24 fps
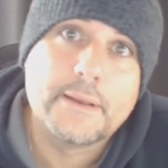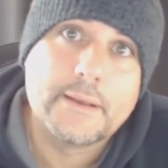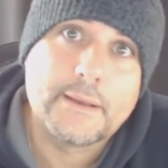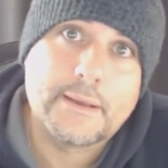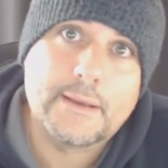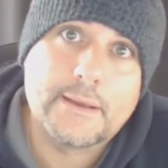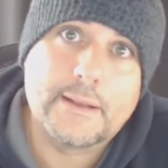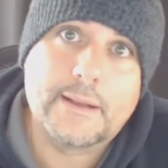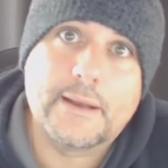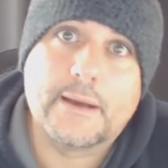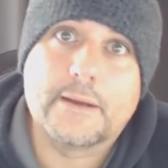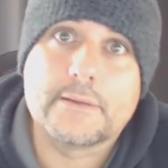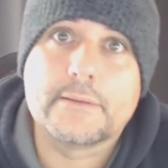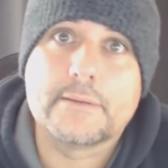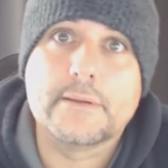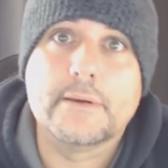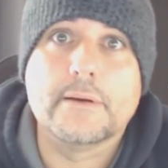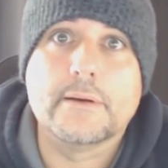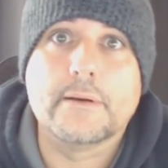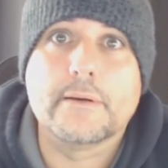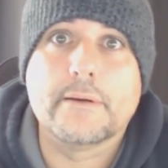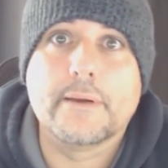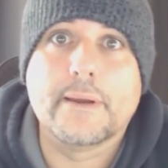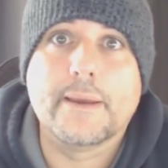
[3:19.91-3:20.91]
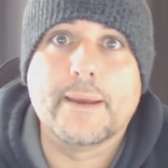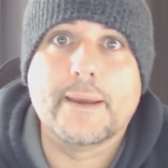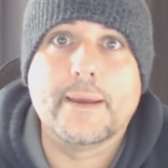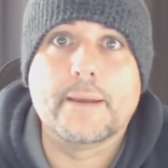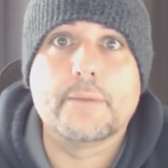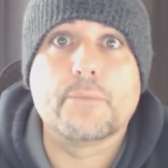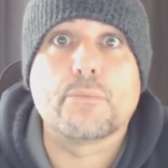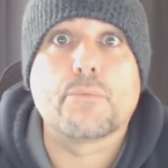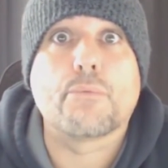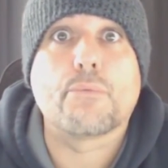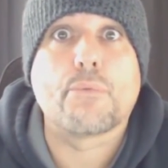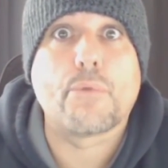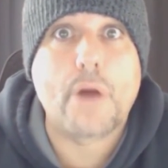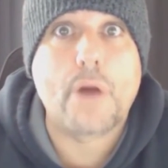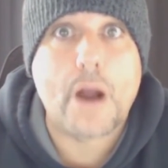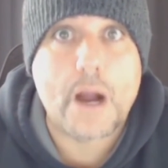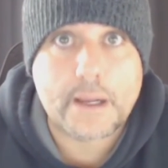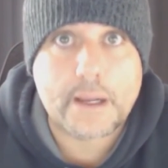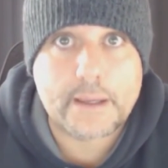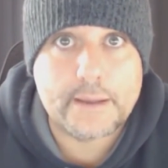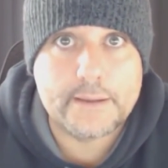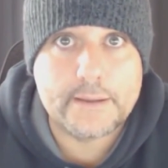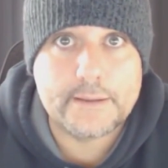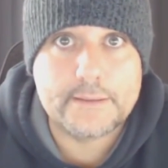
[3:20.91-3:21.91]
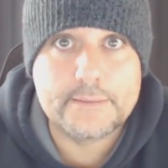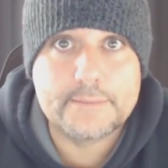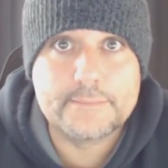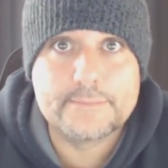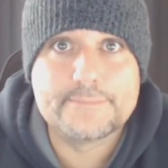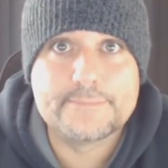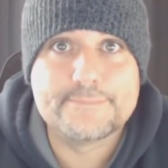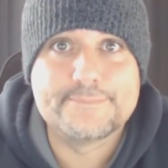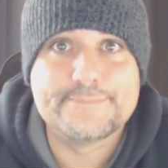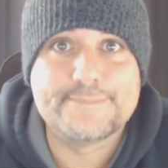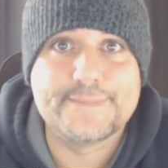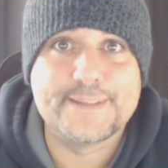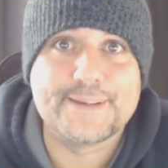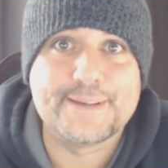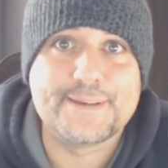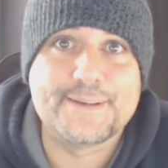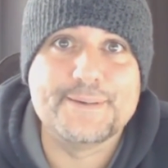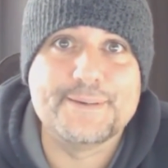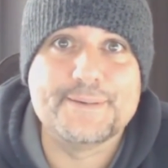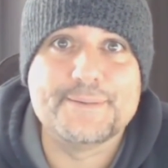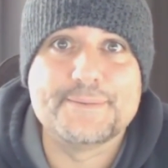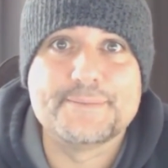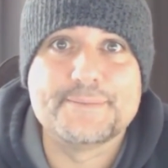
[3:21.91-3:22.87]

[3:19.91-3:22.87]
Get out there and rock it. Thank you.